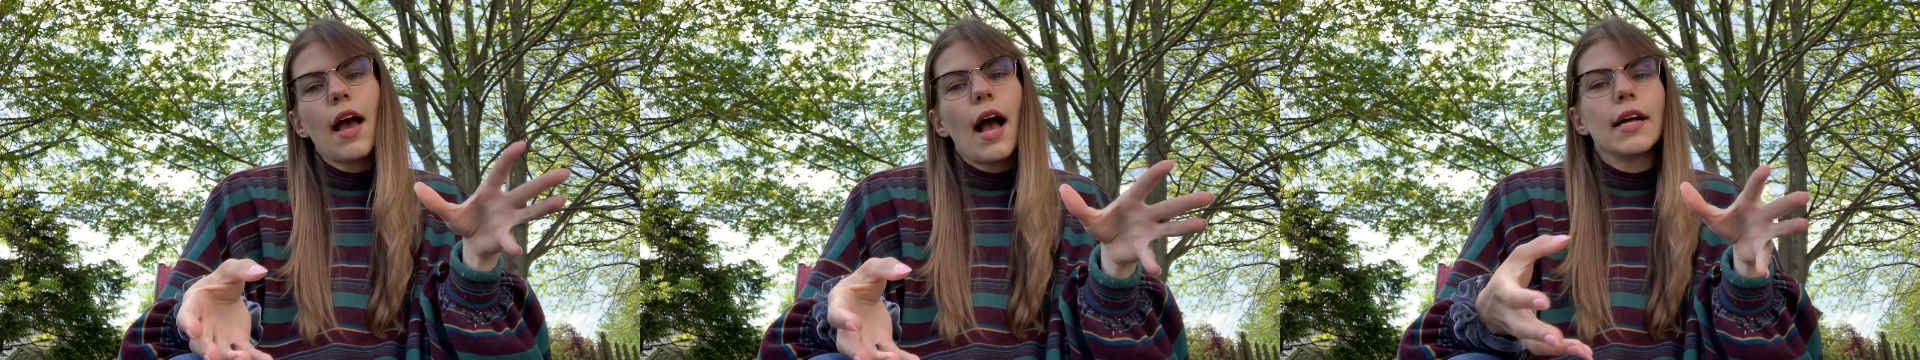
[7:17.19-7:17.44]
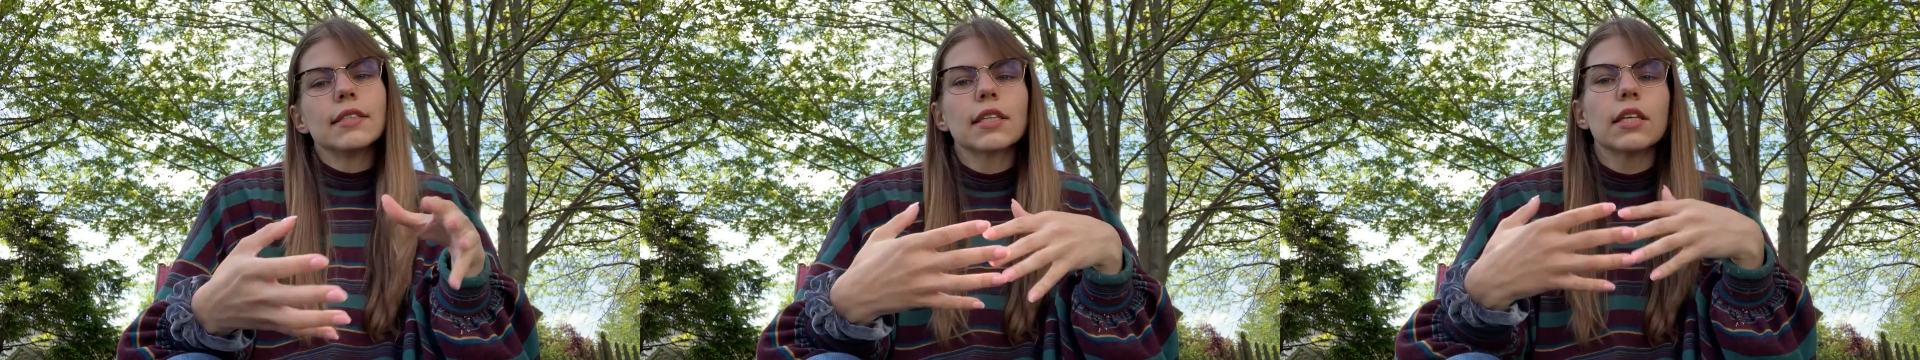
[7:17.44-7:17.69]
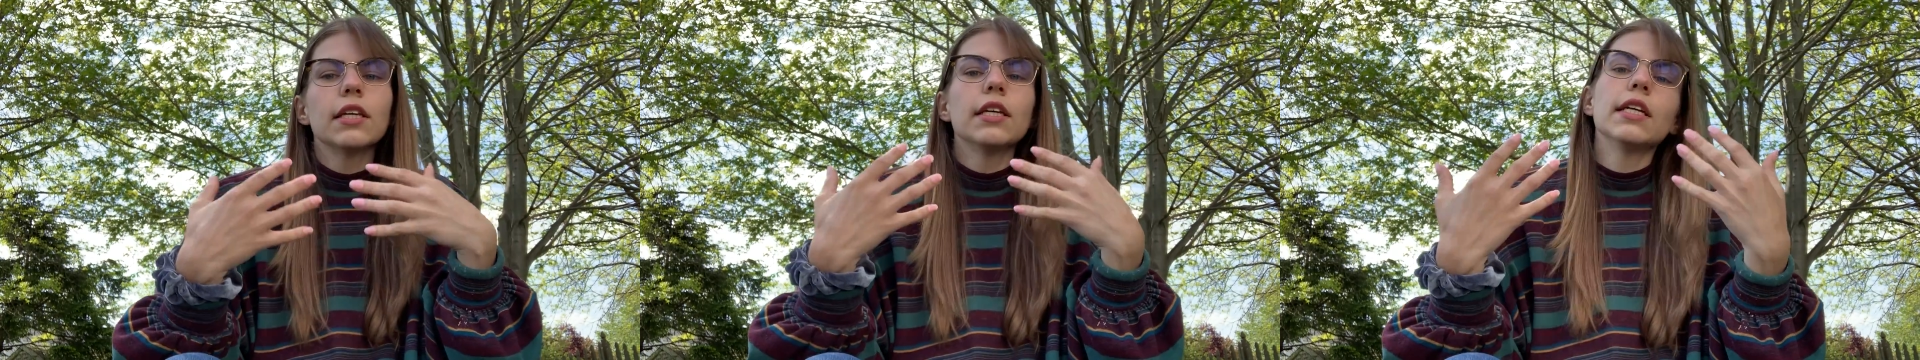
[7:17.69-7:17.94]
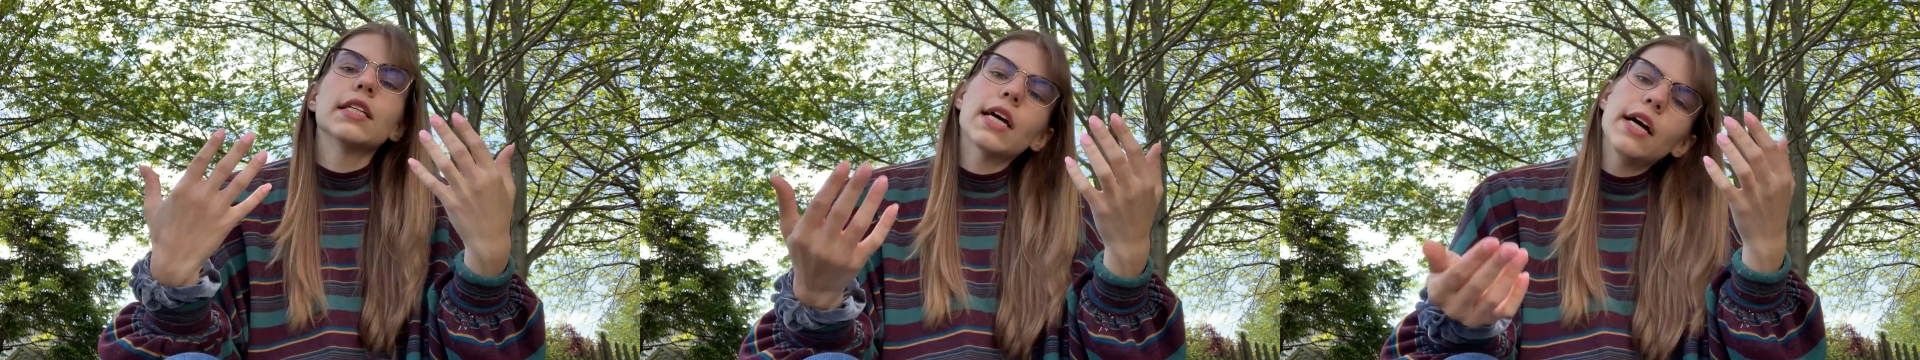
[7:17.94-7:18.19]

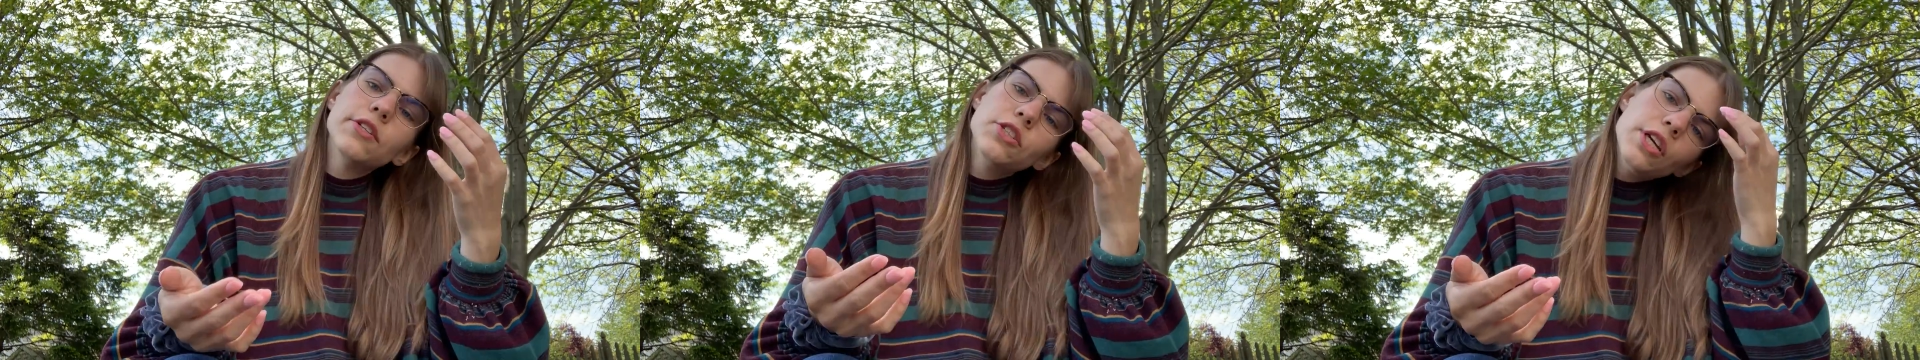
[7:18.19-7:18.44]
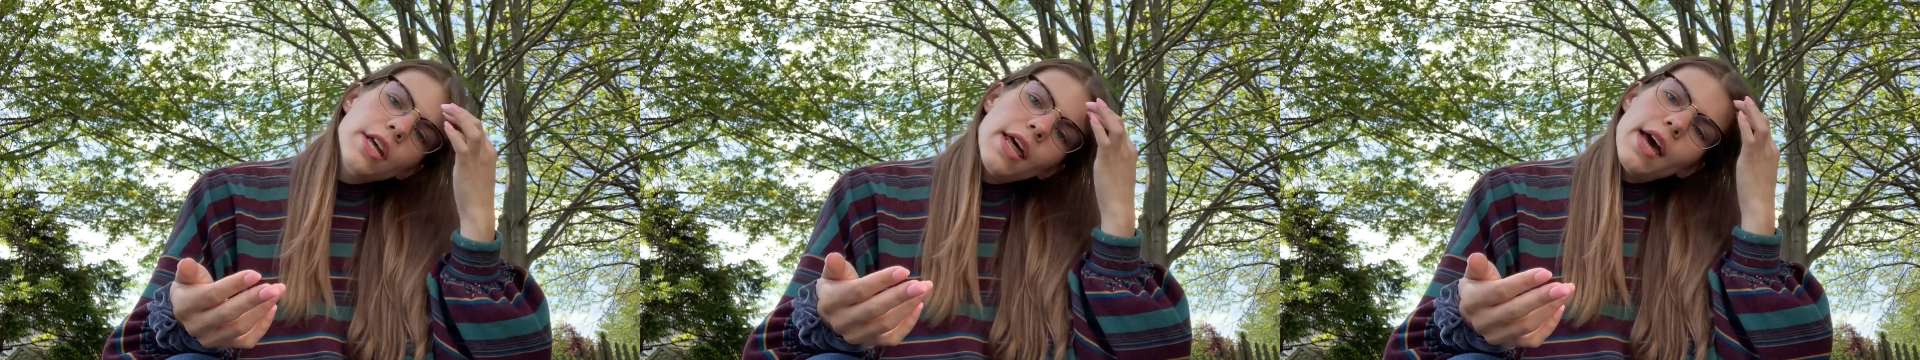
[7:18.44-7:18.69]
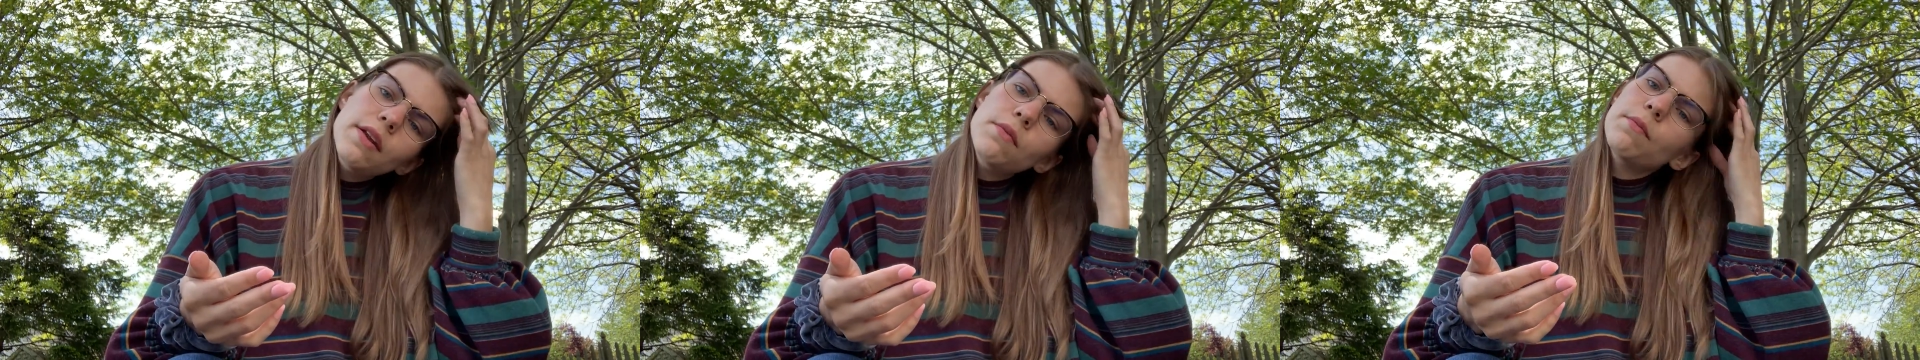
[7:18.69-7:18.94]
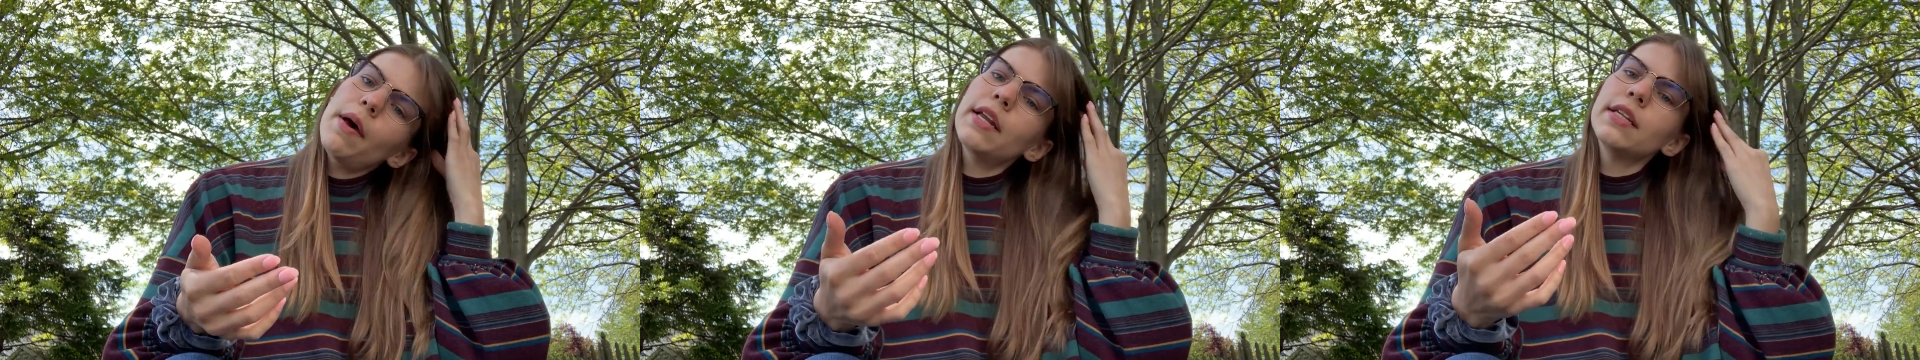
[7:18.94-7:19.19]
escalating tension and
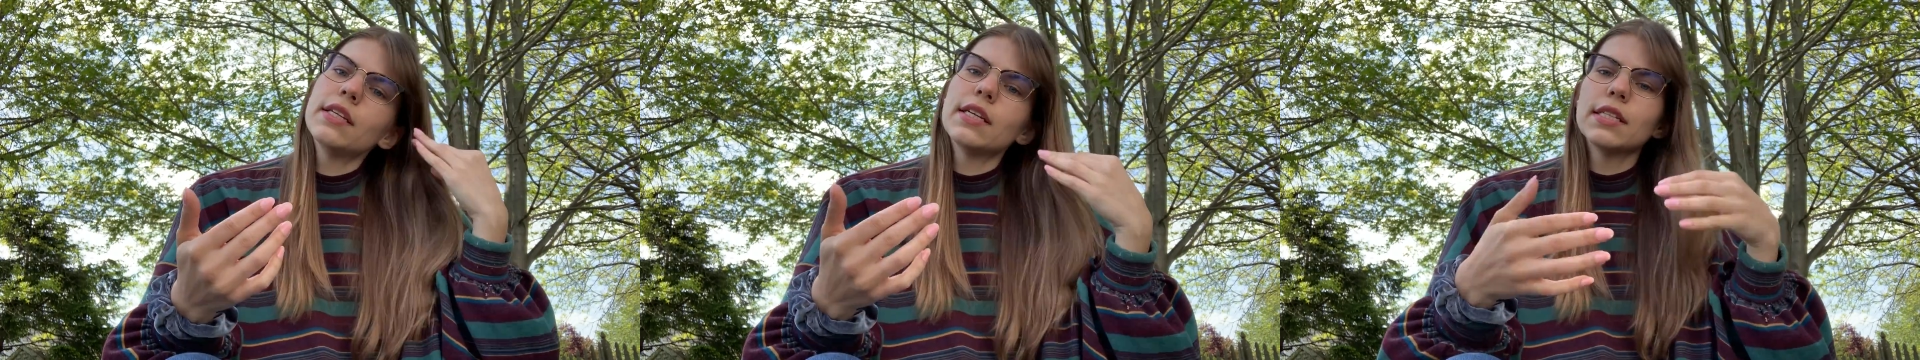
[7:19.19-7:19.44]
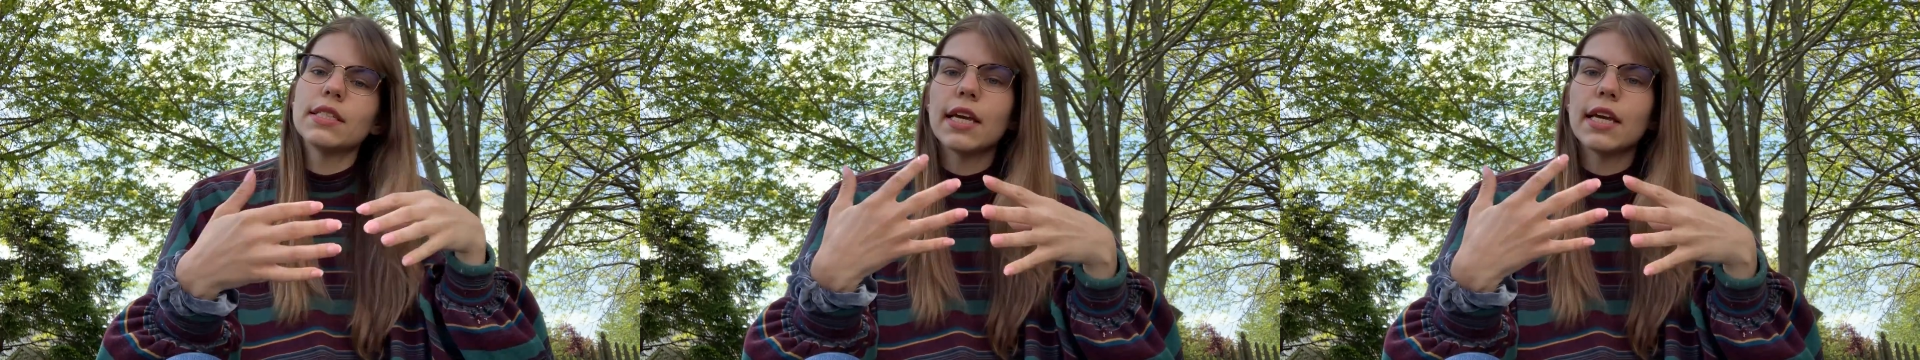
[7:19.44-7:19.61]
impending